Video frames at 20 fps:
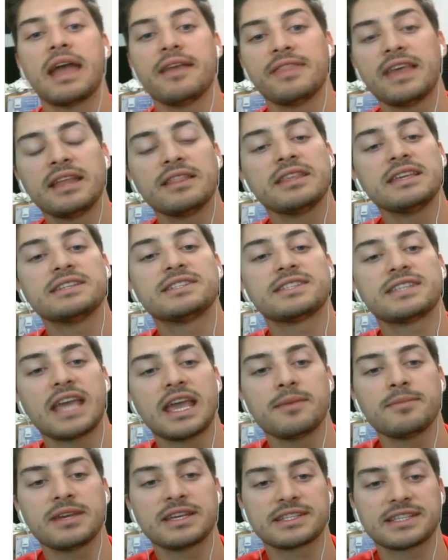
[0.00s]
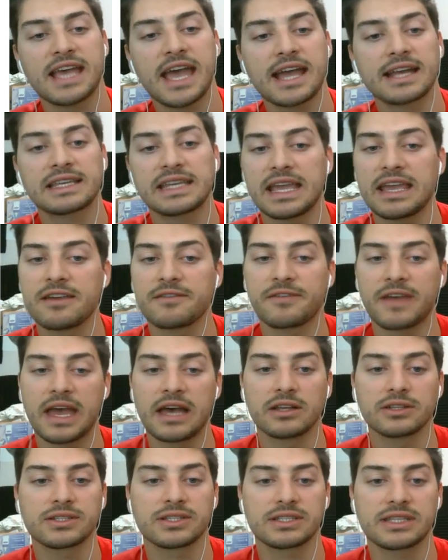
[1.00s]
And then the same exact if
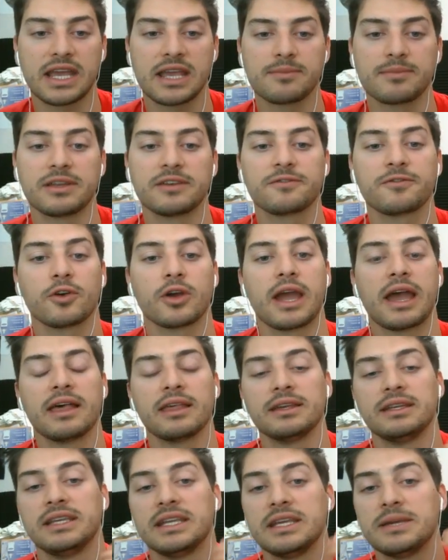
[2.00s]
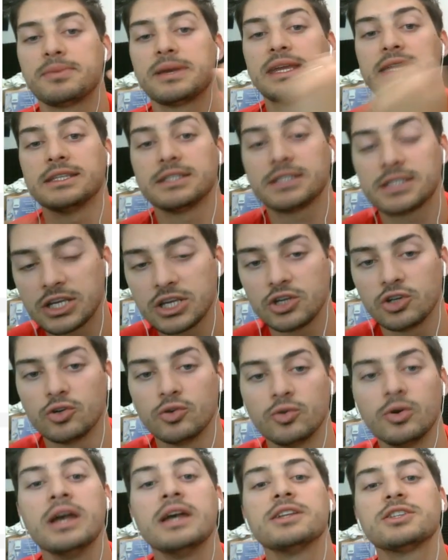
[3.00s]
else statement for LED pin
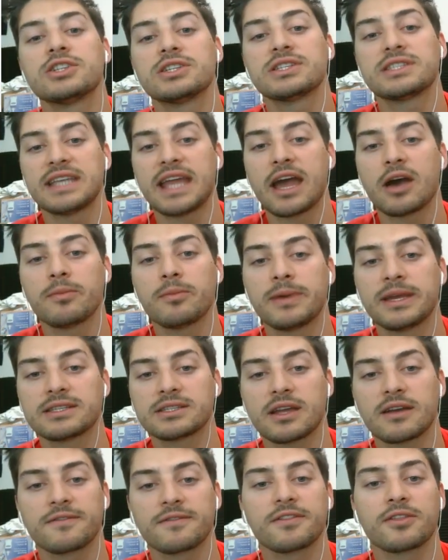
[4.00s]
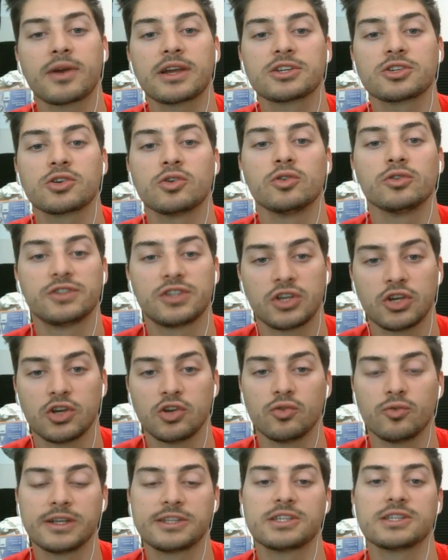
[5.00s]
2, just now based off threshold
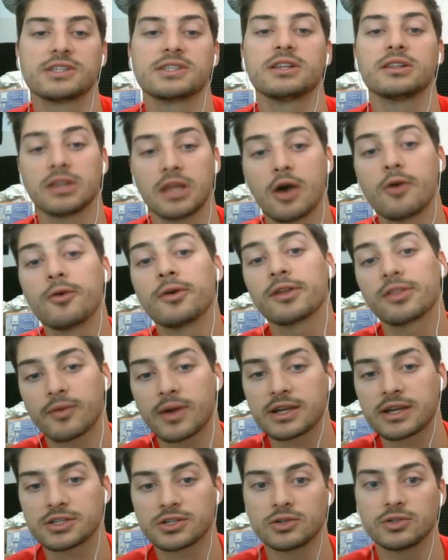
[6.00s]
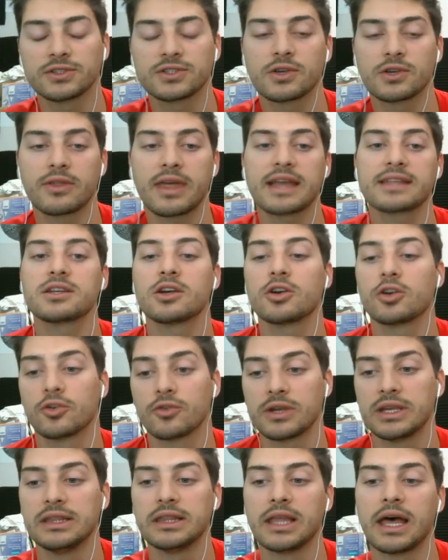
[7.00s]
2, which is a lower threshold. So that's our
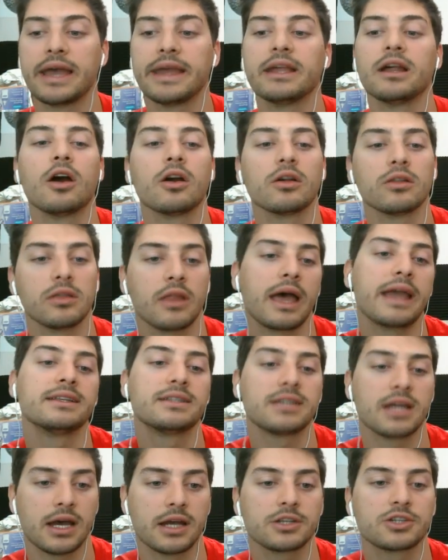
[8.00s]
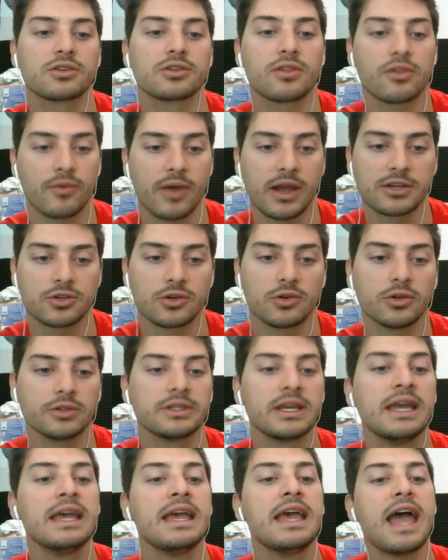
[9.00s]
green light, our light touch
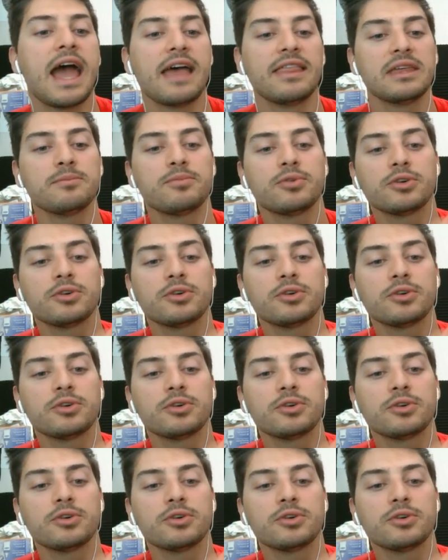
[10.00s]
threshold. And